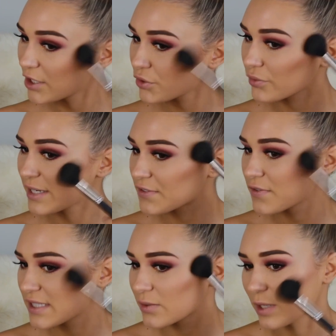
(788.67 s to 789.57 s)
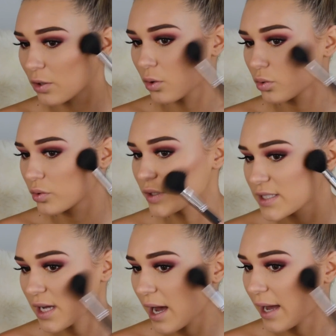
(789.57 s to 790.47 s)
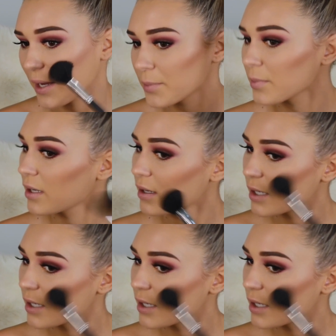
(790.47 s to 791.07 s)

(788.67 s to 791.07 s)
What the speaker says: I don't reach for this one all the time.